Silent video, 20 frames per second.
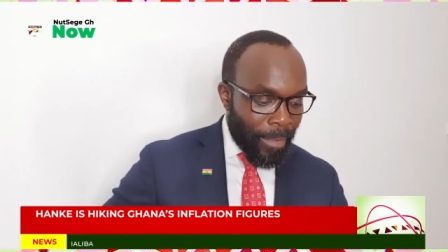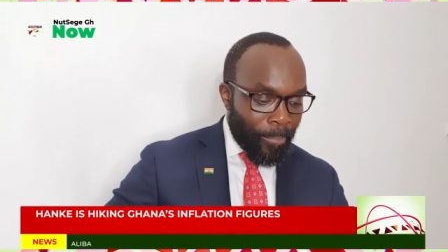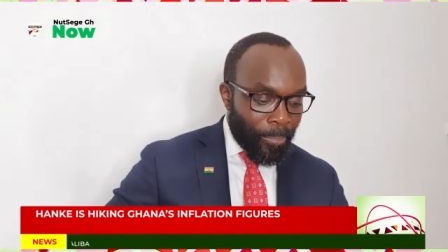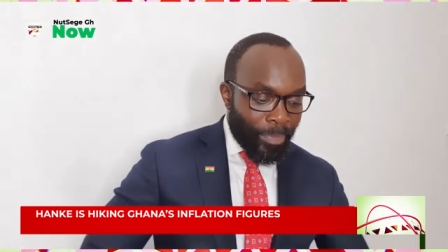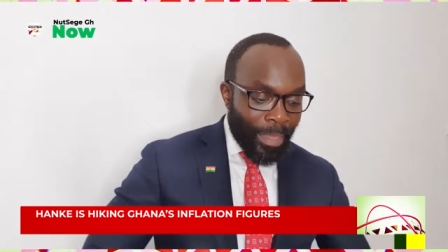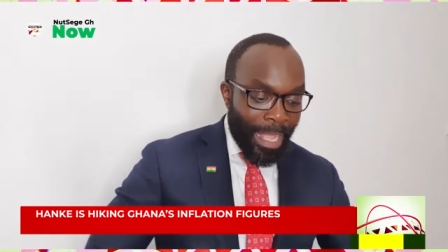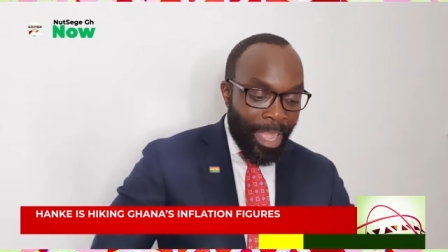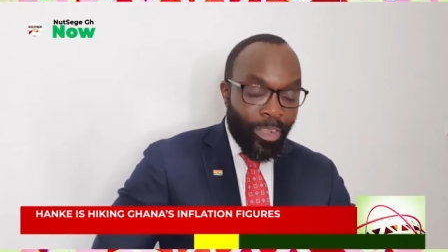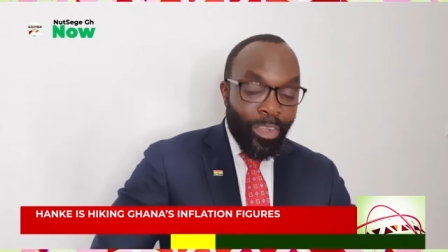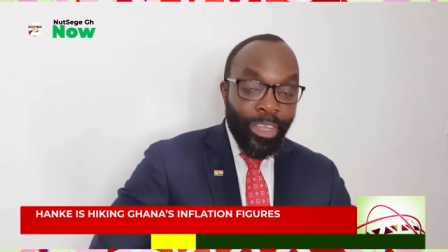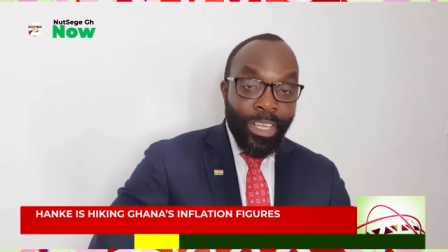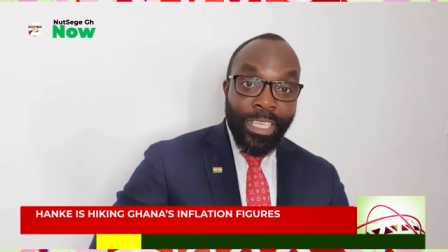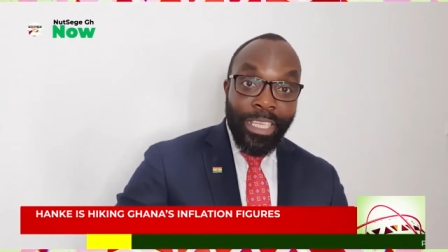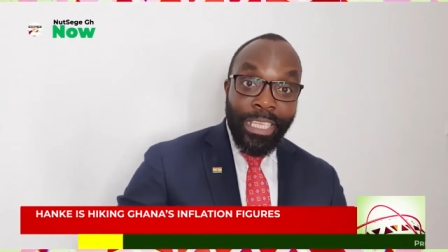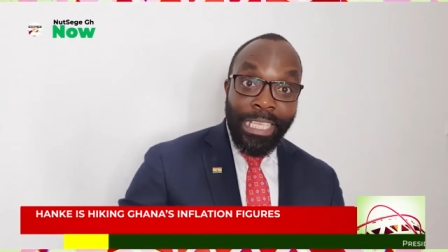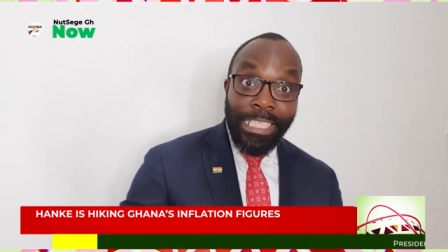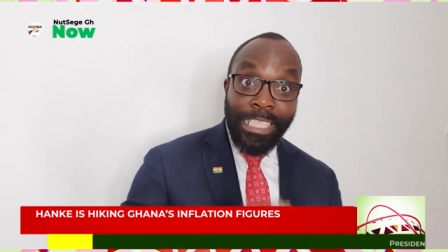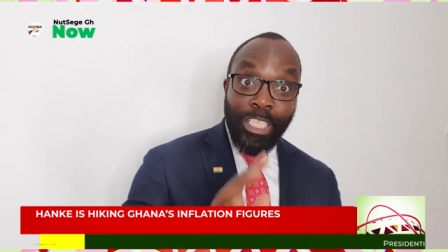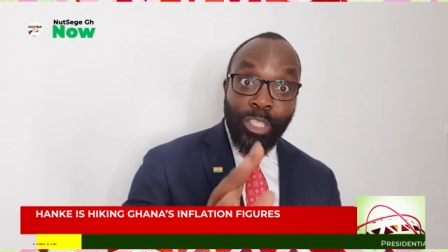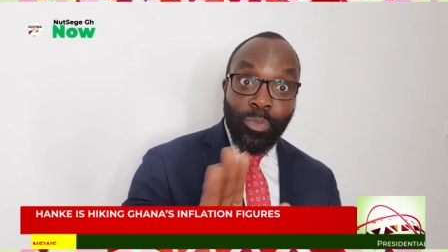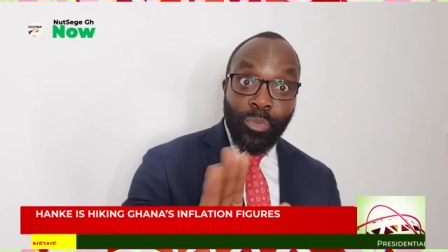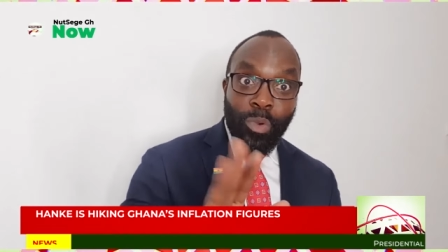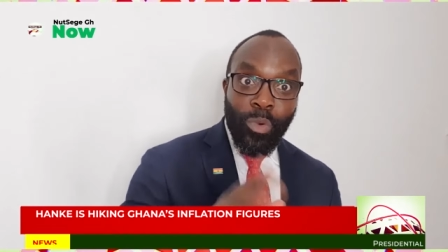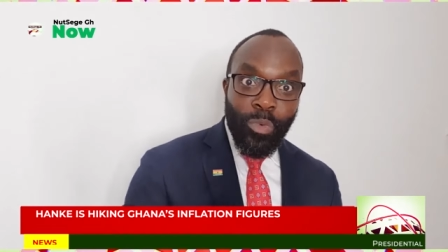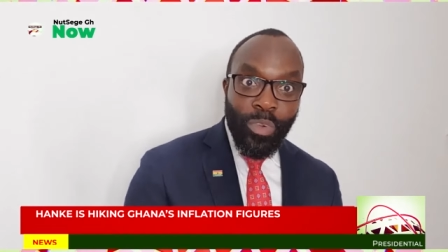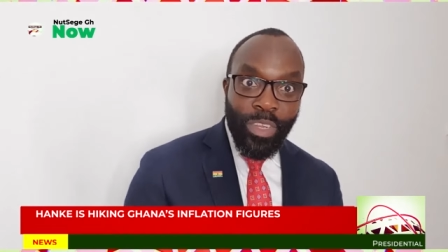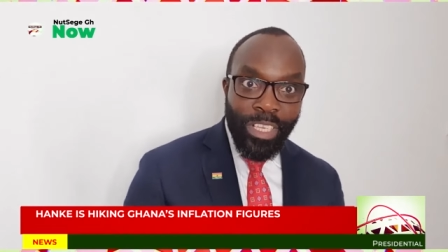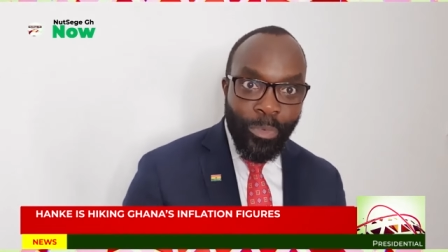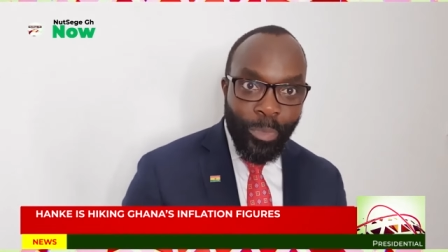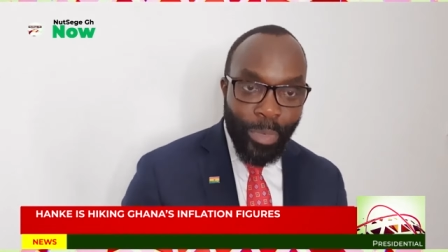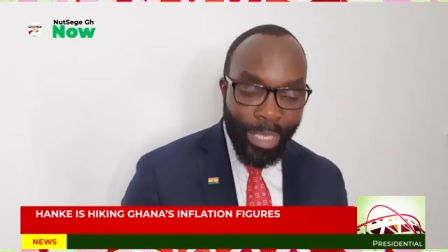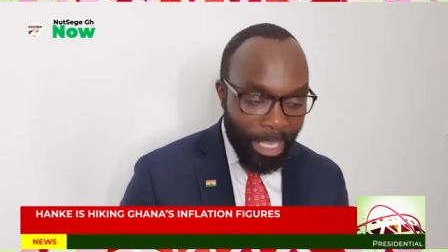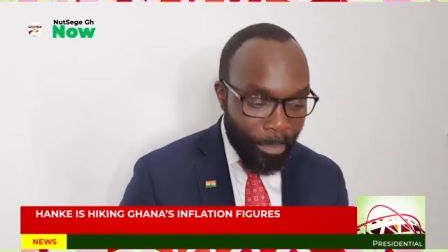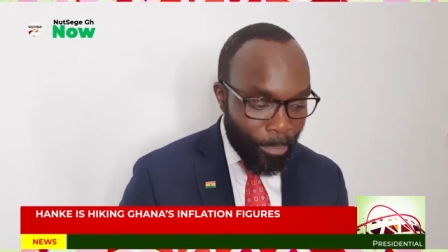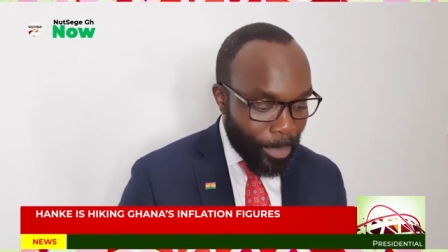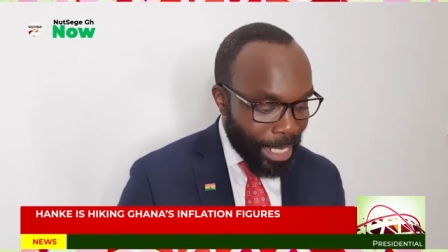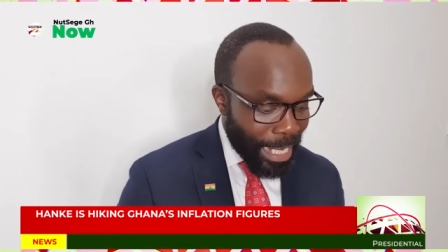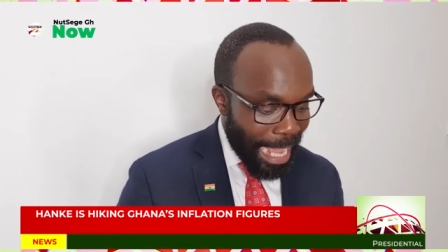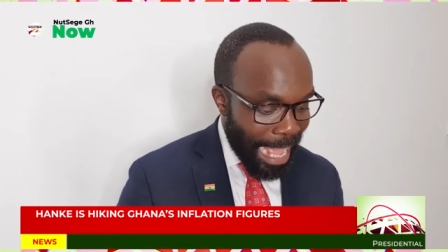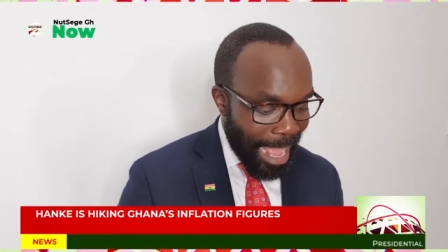Now, this is what
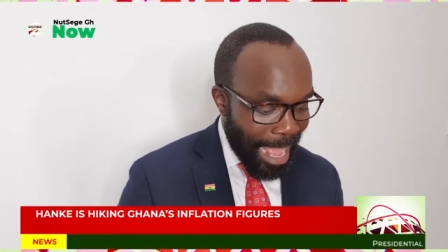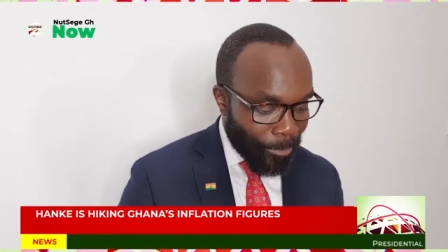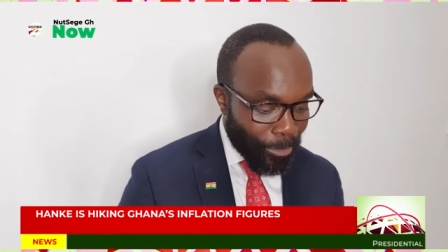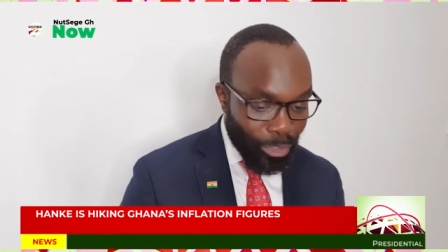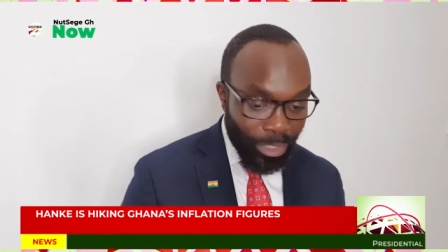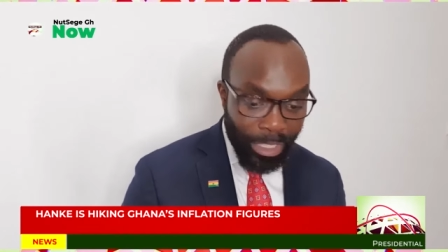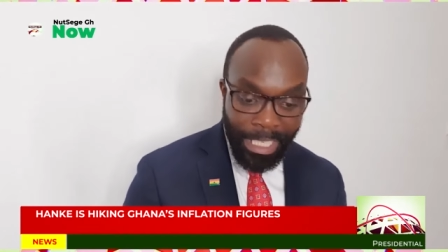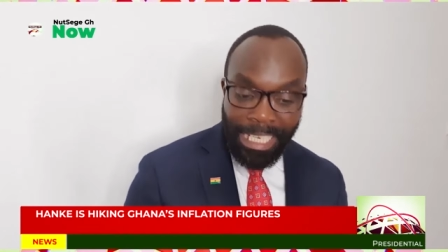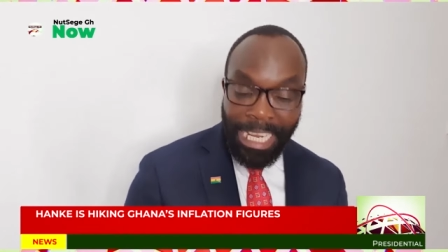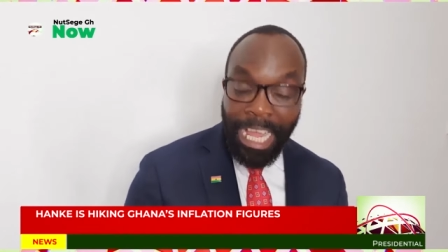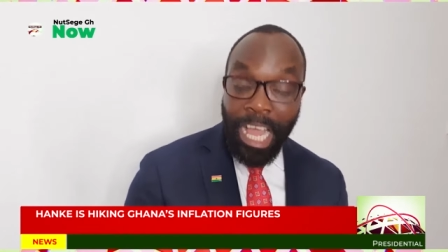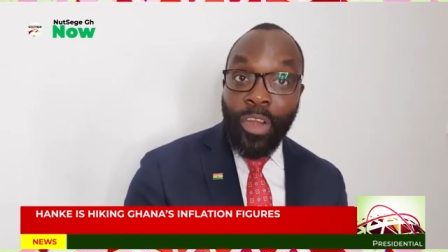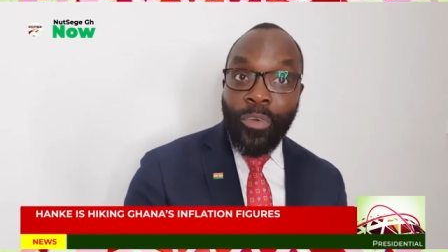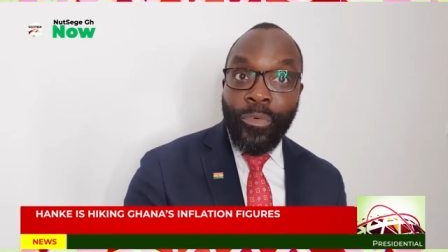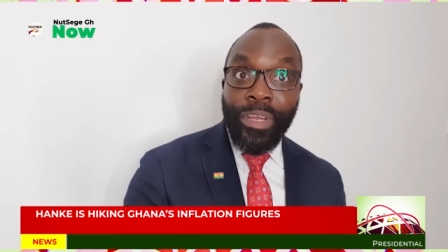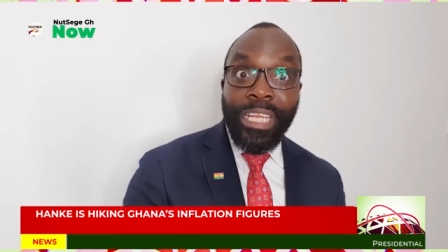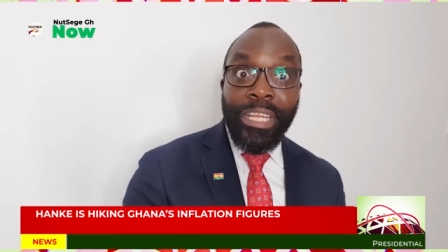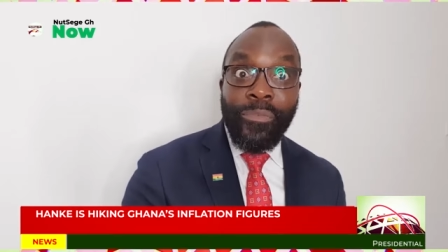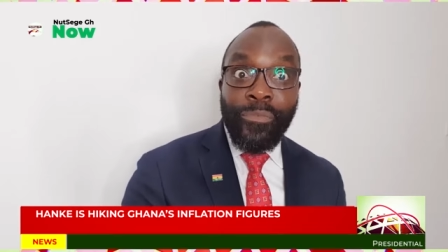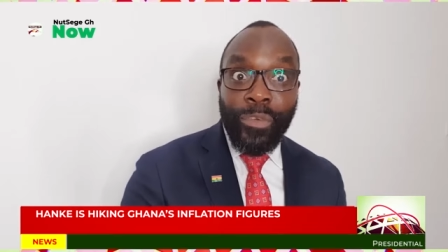Wikipedia have to say. Now, I'll read it